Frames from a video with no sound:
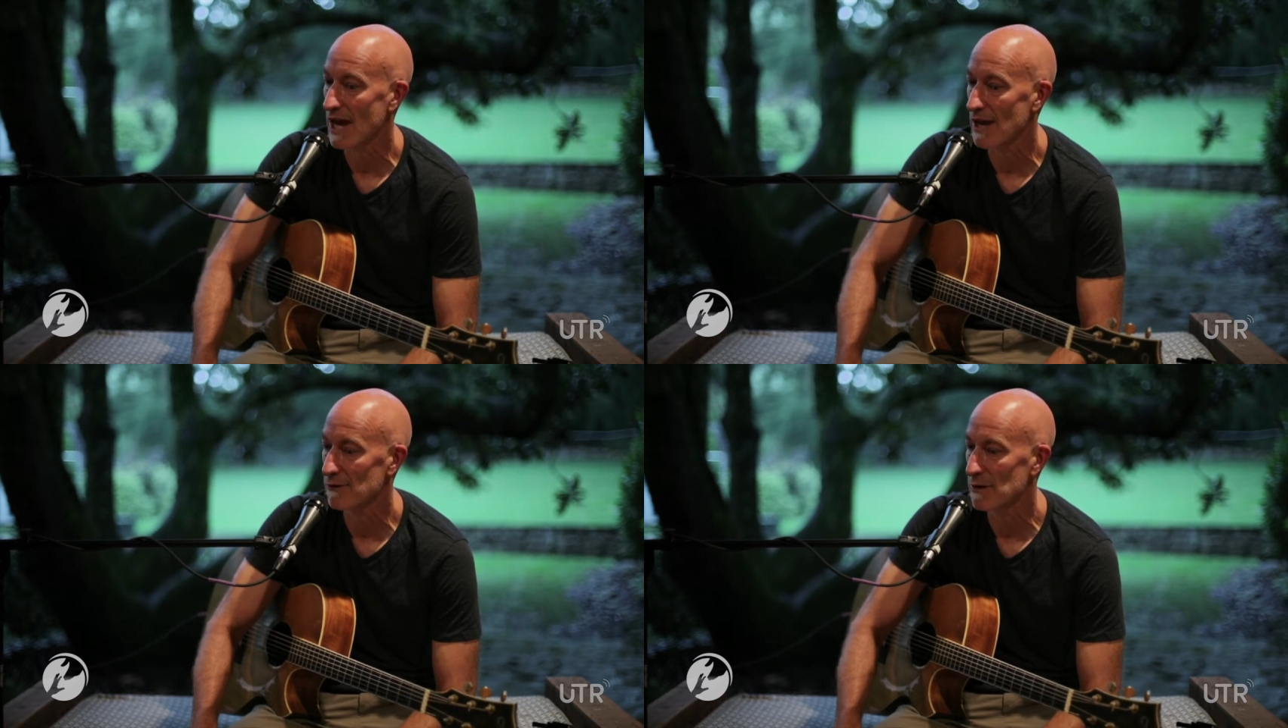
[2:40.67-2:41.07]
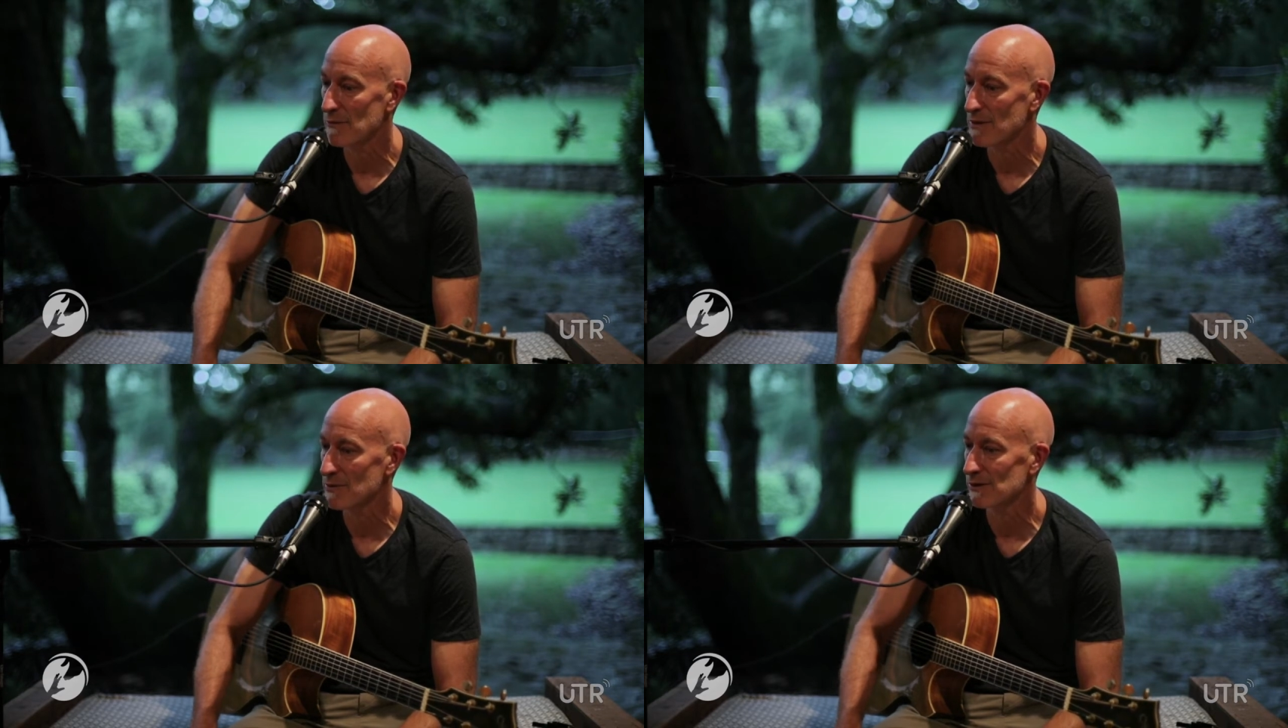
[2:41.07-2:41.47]
gathering
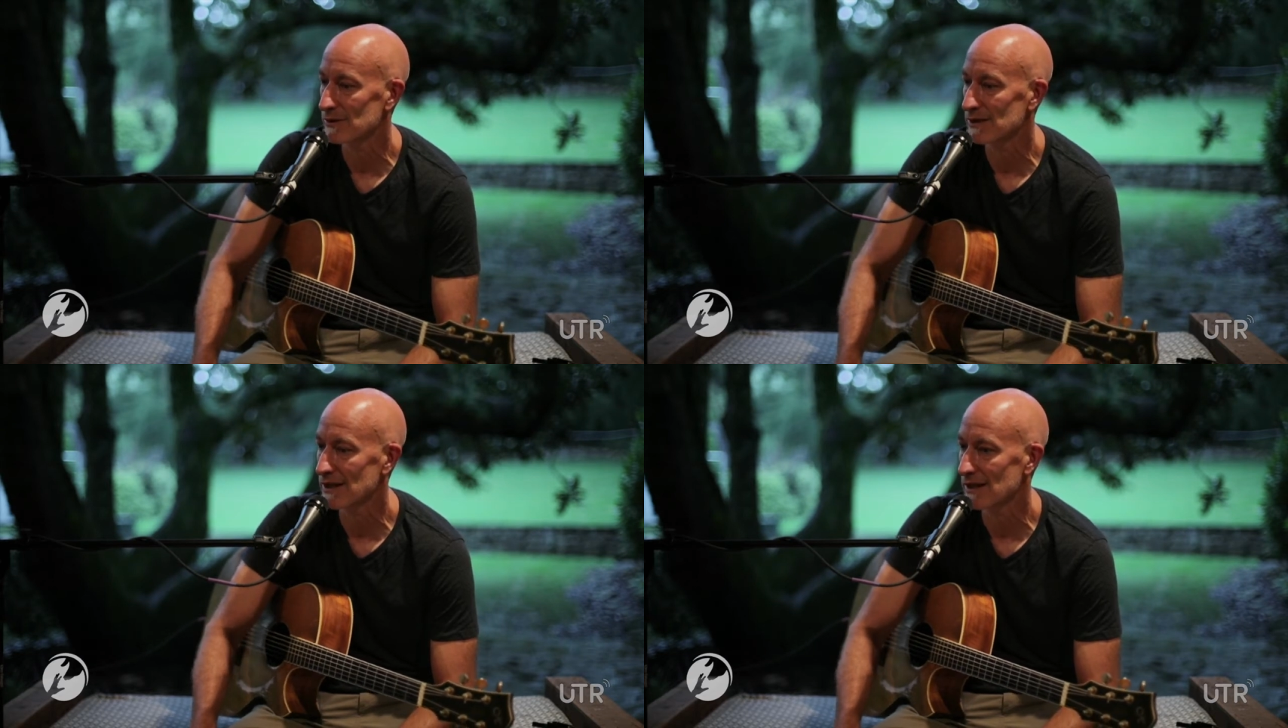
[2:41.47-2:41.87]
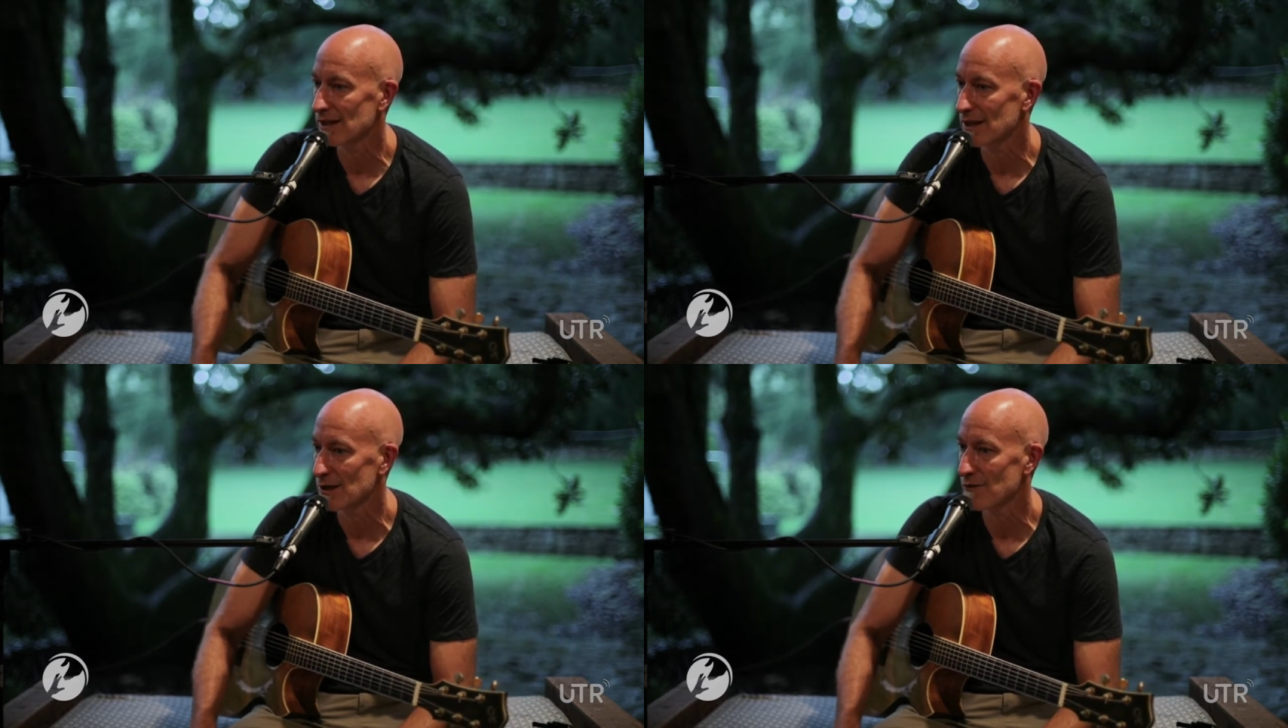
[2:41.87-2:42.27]
people
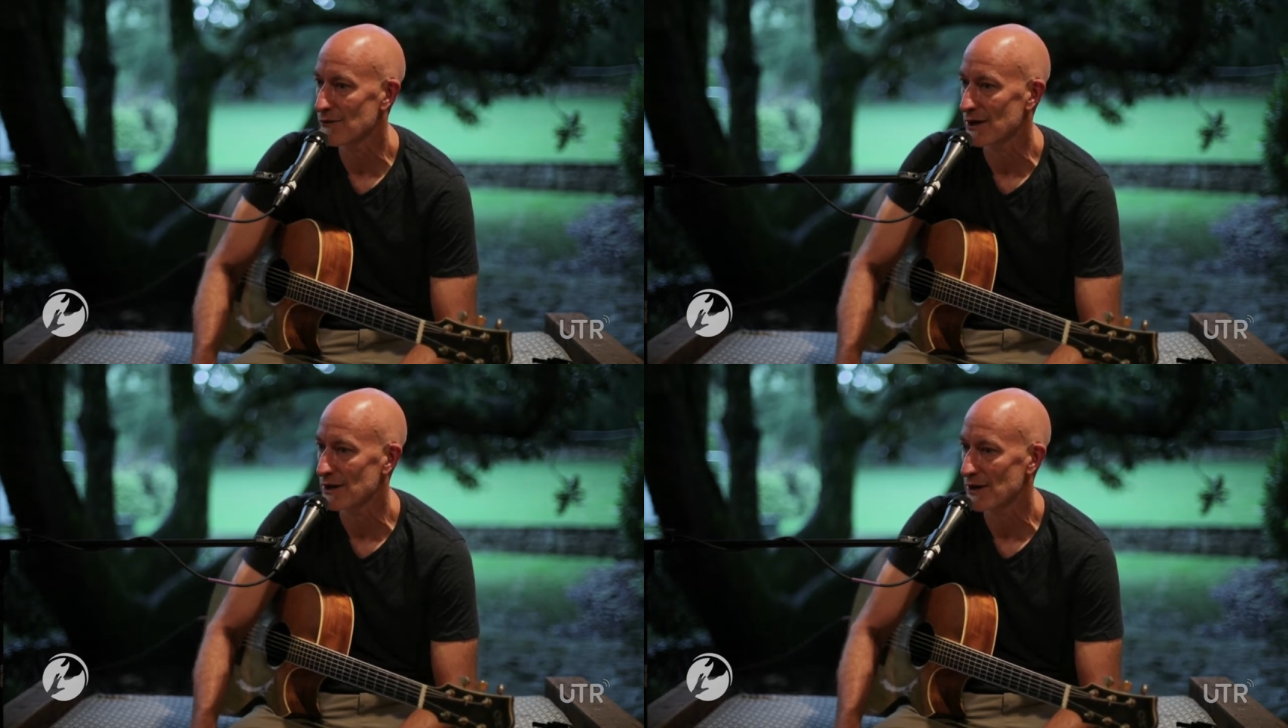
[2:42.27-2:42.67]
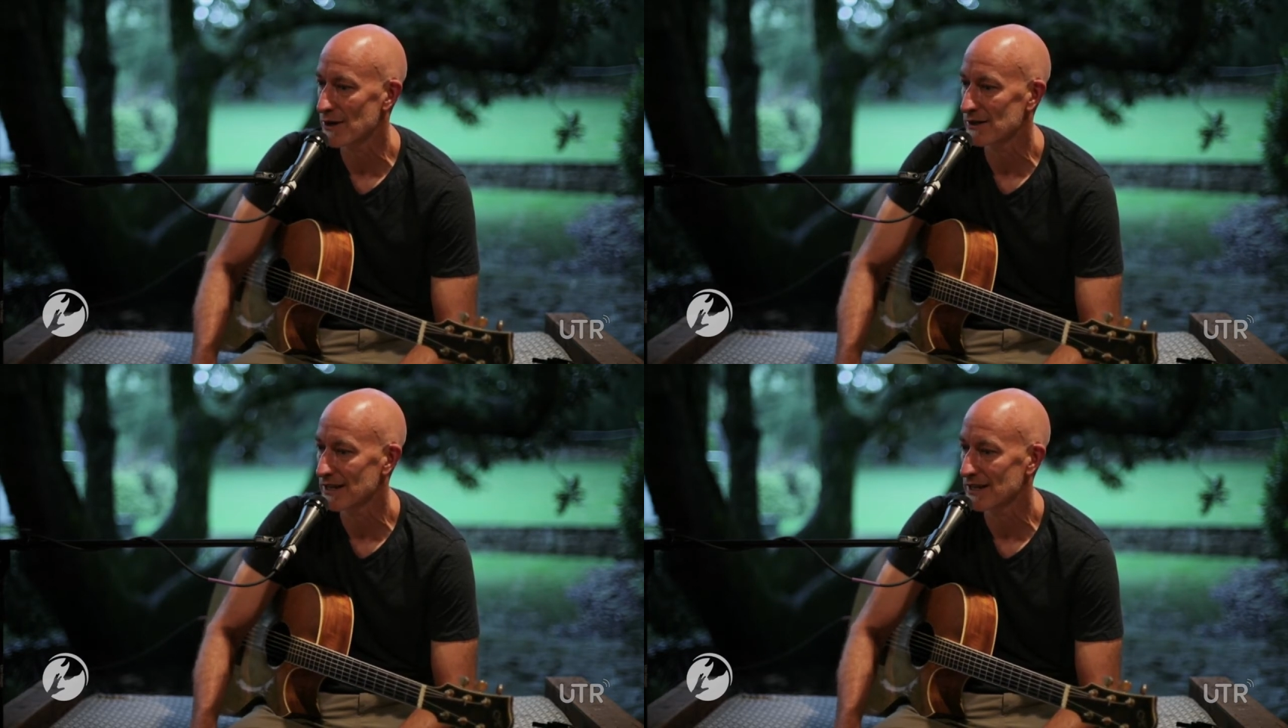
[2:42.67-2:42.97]
in our front yard,